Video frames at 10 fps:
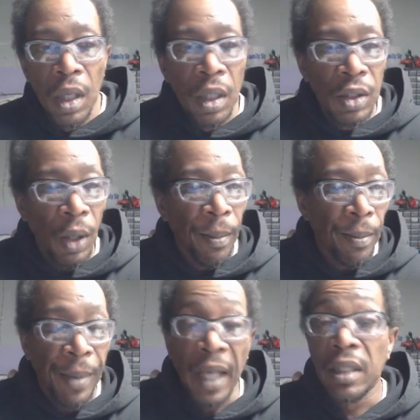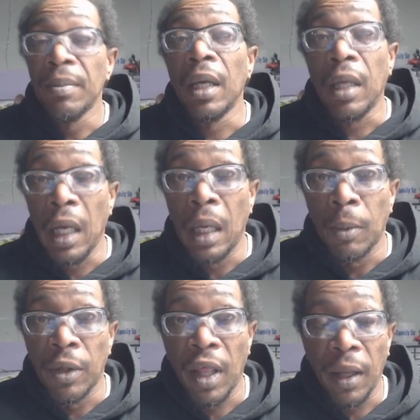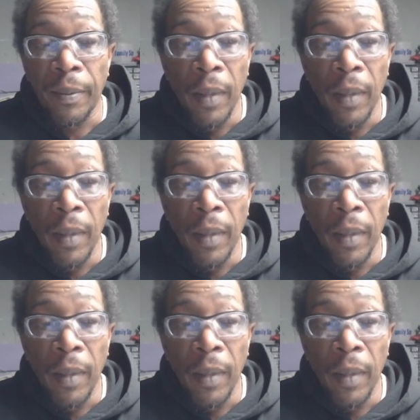So back to my camera thing.